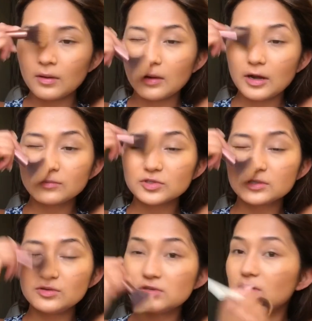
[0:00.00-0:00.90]
And I'm just
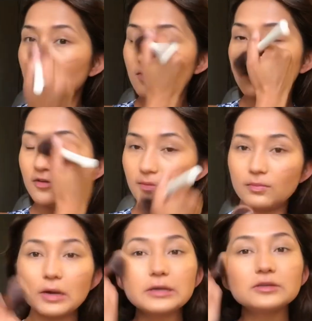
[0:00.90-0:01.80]
using a fluffy
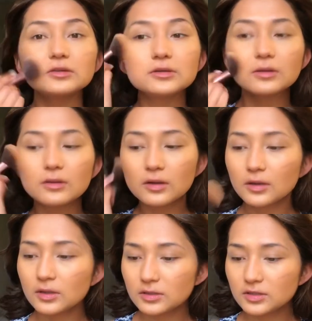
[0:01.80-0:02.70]
brush.
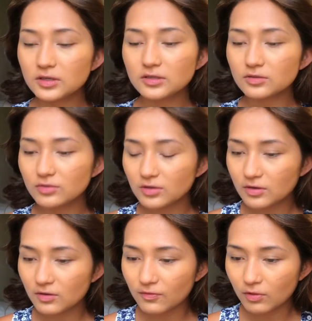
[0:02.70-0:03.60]
She doesn't do it on
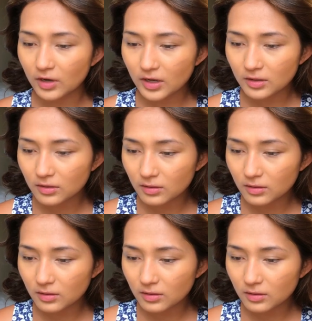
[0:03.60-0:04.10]
her forehead.